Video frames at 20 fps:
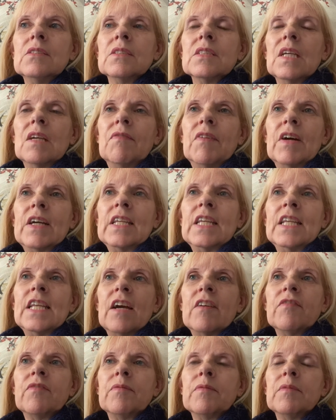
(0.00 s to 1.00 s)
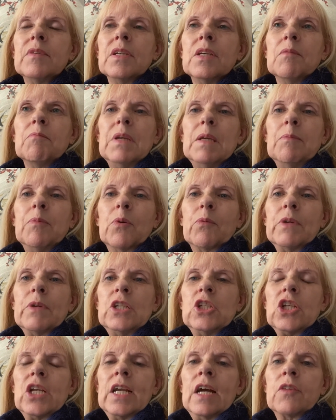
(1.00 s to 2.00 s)
If I didn't have people
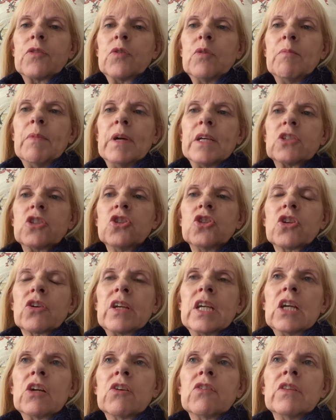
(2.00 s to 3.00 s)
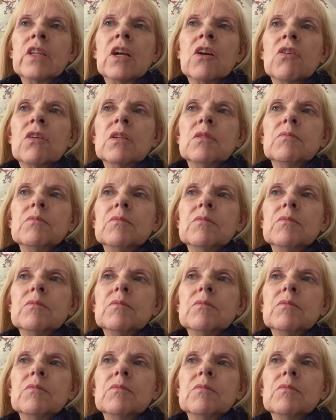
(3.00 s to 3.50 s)
reaching out through Messenger here and there?